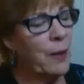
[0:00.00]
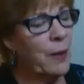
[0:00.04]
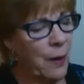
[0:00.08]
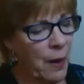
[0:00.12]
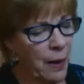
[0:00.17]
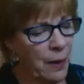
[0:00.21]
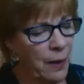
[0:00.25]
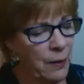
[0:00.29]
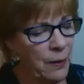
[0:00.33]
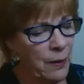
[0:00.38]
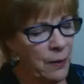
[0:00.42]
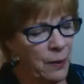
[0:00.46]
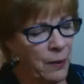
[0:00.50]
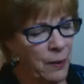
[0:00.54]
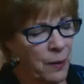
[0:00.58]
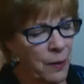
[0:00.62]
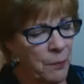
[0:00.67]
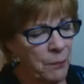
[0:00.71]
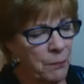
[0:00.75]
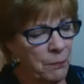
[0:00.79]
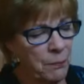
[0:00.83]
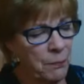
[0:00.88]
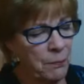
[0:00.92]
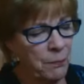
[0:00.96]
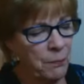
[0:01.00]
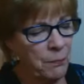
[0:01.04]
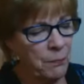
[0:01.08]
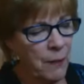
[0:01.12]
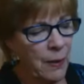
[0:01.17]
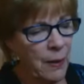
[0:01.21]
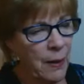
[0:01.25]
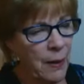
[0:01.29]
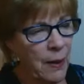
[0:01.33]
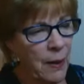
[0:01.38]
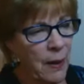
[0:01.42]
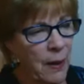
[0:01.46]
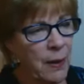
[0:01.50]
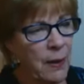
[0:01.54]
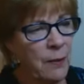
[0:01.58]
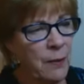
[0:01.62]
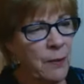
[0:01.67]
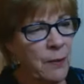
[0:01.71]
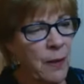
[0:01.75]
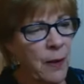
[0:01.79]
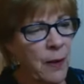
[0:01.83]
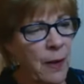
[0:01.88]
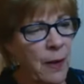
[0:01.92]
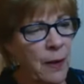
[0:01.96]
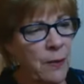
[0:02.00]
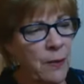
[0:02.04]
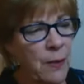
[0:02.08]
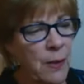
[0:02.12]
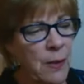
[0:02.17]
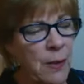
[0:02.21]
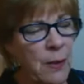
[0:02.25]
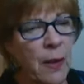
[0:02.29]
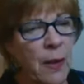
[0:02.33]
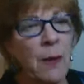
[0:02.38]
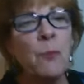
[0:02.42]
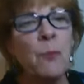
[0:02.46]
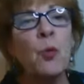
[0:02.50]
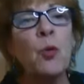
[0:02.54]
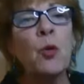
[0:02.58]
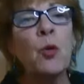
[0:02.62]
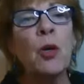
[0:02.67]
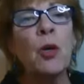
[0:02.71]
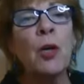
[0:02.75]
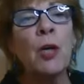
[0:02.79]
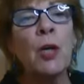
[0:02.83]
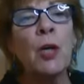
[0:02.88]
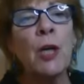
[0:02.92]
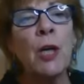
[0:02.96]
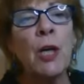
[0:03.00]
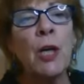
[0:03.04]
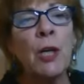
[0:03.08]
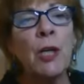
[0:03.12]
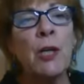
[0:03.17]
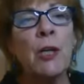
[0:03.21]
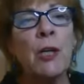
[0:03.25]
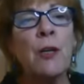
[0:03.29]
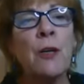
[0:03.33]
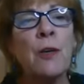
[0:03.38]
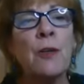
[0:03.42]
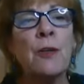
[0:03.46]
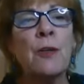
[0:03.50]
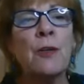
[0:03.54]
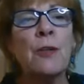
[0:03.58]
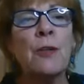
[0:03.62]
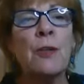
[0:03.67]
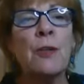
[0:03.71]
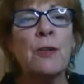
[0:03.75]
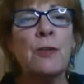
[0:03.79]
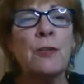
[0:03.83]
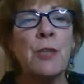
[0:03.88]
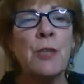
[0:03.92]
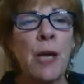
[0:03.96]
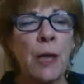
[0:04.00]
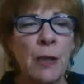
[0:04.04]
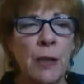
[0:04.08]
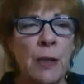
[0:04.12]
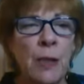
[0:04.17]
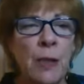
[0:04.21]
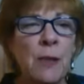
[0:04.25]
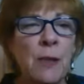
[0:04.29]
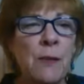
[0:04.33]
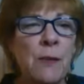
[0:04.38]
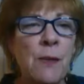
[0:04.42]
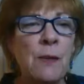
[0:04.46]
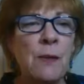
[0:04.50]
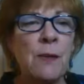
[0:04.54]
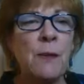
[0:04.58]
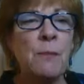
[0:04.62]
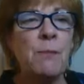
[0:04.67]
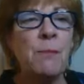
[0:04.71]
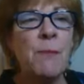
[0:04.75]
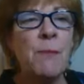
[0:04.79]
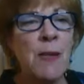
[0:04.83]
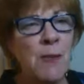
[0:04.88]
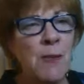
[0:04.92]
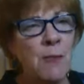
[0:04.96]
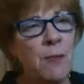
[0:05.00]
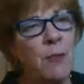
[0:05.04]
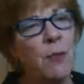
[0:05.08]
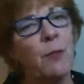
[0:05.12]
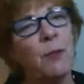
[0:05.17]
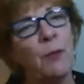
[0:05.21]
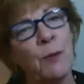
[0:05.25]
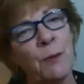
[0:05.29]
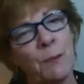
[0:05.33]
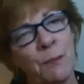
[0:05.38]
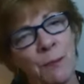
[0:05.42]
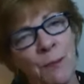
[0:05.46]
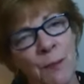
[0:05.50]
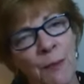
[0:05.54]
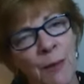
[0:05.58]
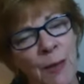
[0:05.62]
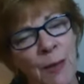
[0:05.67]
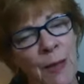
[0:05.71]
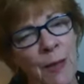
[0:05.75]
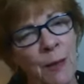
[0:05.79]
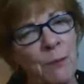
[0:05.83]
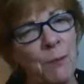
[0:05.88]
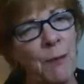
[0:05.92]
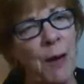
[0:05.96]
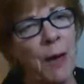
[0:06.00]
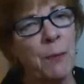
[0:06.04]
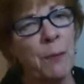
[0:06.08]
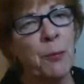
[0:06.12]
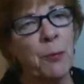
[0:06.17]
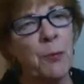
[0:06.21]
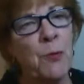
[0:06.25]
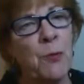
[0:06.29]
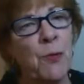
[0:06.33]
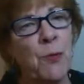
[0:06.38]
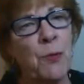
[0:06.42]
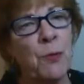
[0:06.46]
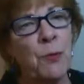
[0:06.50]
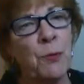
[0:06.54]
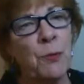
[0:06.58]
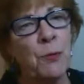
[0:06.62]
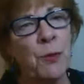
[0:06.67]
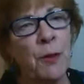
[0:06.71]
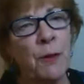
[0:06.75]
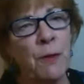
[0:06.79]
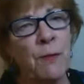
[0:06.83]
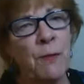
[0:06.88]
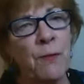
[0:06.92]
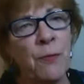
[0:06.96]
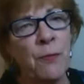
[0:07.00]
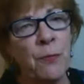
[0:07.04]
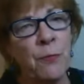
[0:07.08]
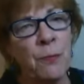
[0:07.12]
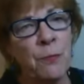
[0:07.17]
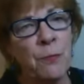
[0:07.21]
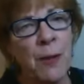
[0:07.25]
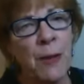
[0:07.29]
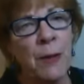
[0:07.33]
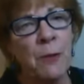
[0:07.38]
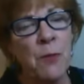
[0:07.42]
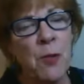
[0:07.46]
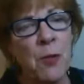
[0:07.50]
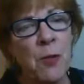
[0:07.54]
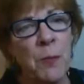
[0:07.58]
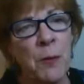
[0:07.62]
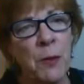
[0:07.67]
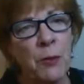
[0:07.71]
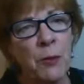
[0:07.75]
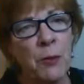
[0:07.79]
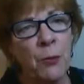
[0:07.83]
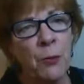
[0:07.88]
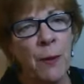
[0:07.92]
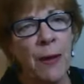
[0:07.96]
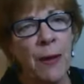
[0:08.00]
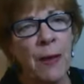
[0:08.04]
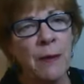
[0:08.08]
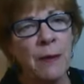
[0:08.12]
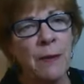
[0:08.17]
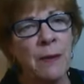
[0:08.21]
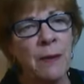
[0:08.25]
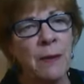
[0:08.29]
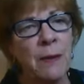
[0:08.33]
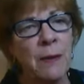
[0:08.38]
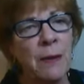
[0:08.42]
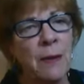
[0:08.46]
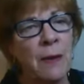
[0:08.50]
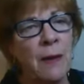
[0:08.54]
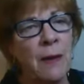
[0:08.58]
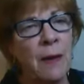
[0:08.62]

I think I'm more the techie than the mystical in my pursuit mm-hmm. of my own spirituality.